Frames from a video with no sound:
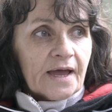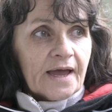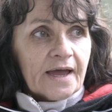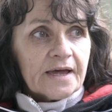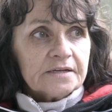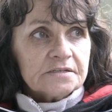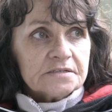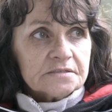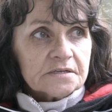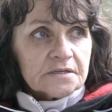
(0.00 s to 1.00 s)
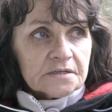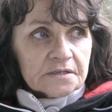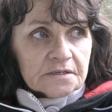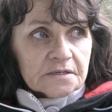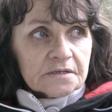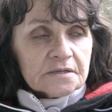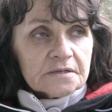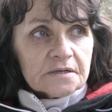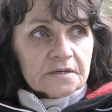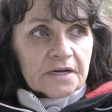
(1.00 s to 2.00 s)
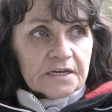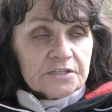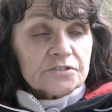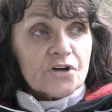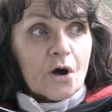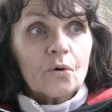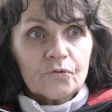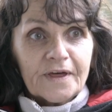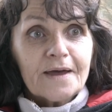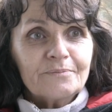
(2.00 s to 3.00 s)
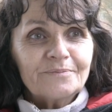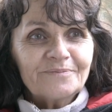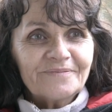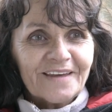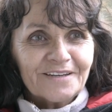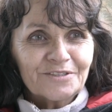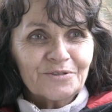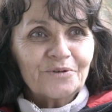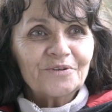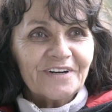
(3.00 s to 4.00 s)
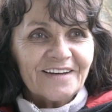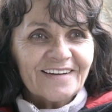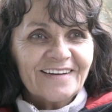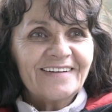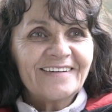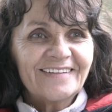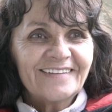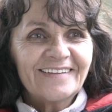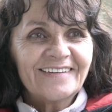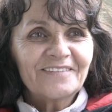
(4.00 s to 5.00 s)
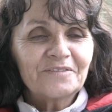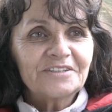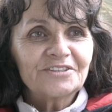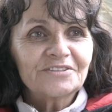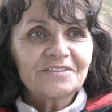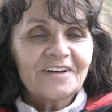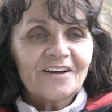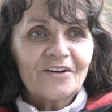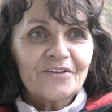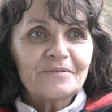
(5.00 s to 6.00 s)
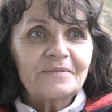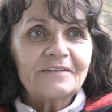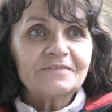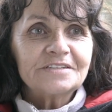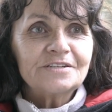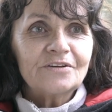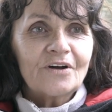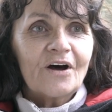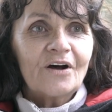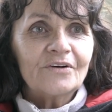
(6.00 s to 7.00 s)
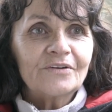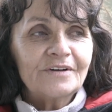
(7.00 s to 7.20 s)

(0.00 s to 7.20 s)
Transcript: and he told them their story, which a lot of them never didn't know.